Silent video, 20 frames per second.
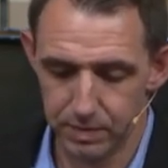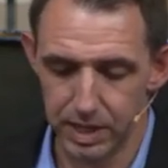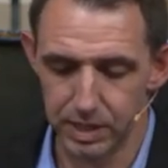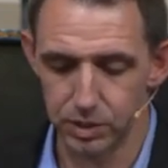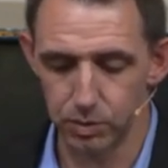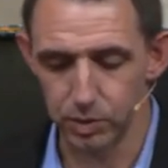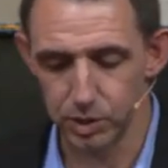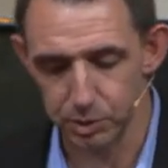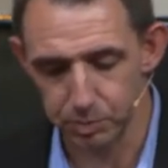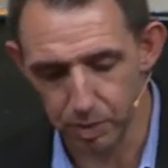
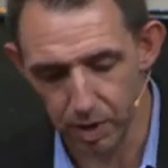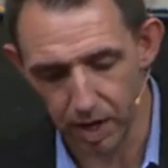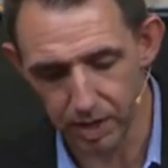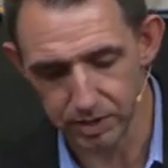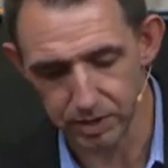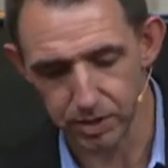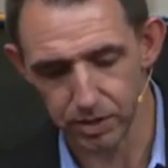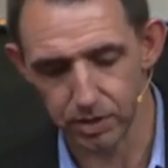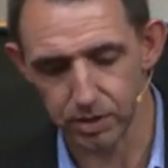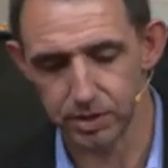as a
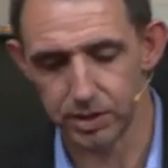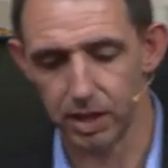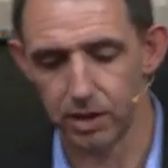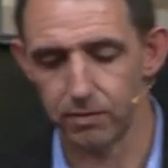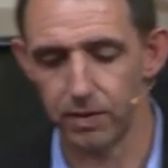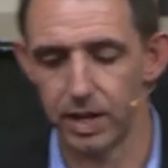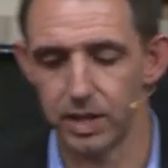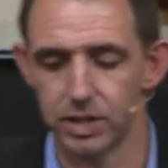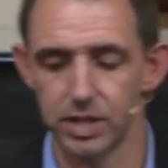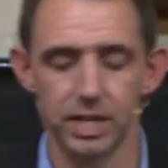response to their
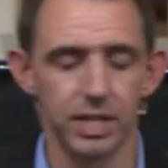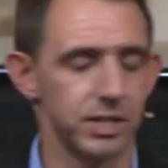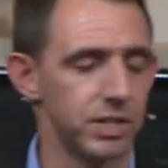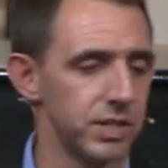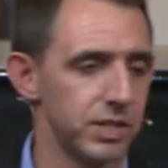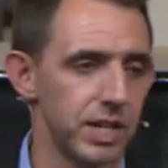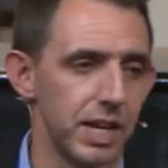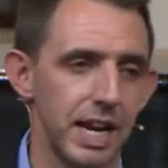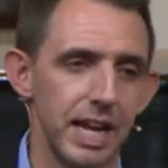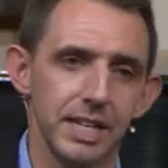salvation. It's
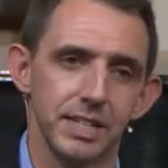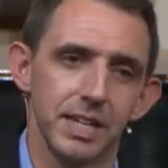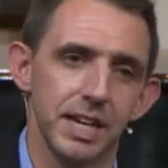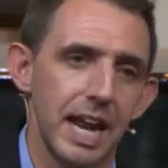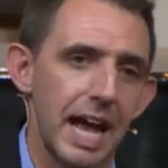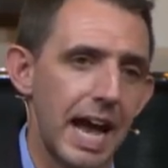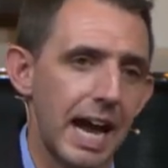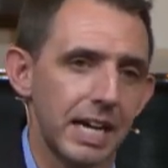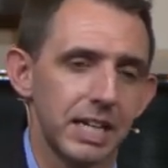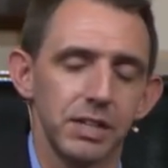just an, it's
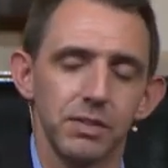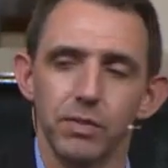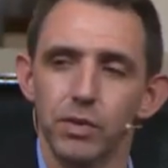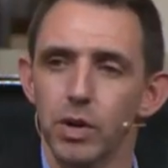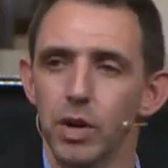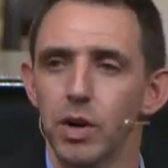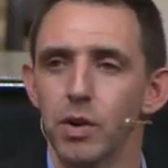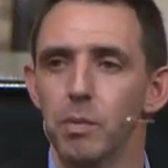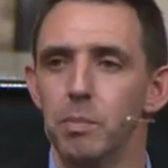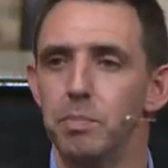an act of
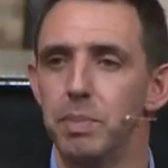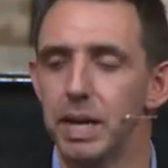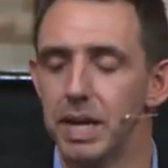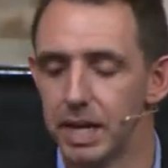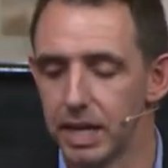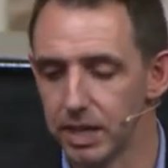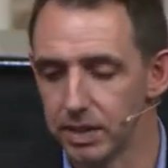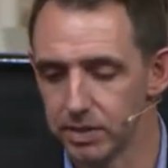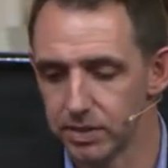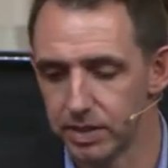
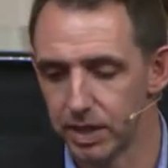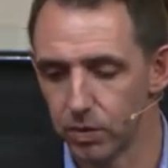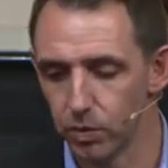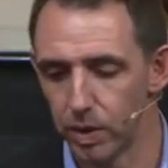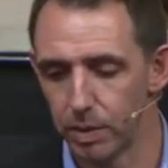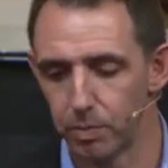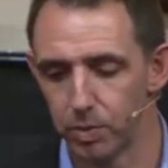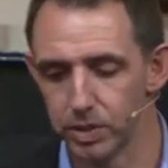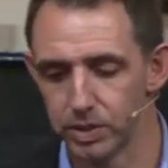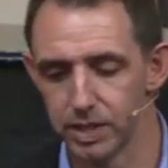obedience that
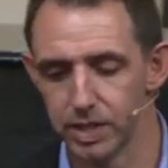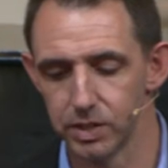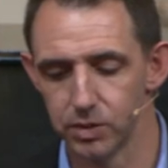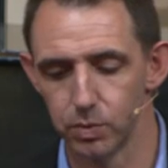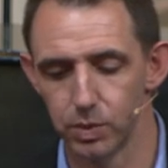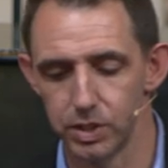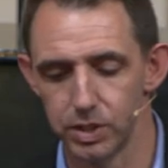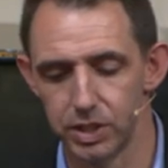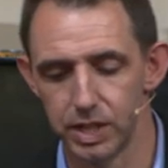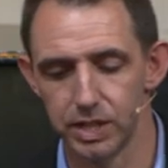
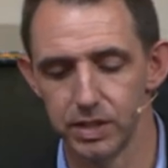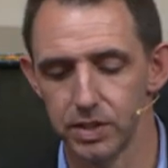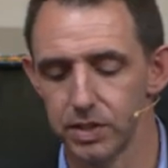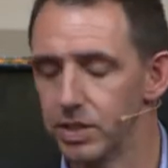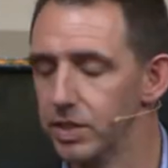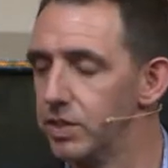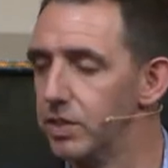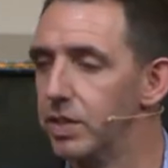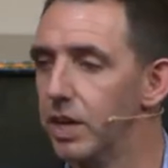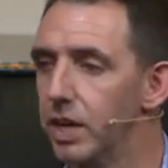represents what
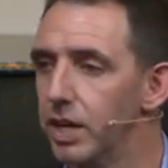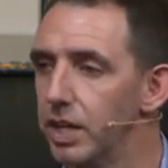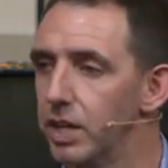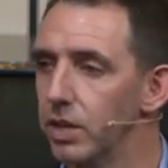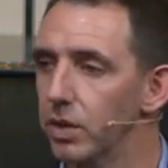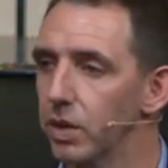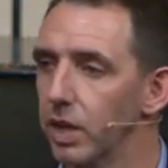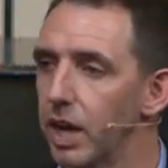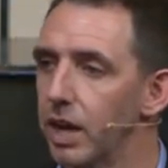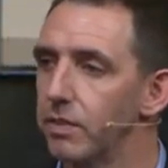Jesus has done
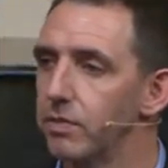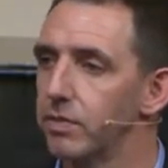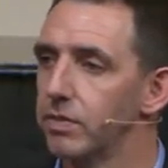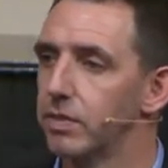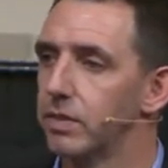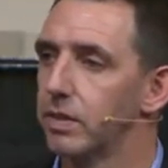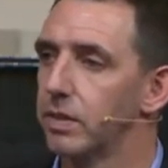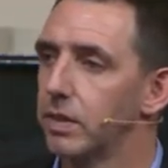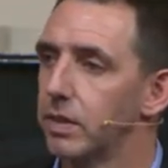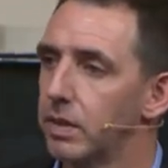in your
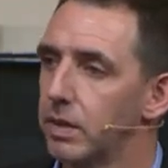life.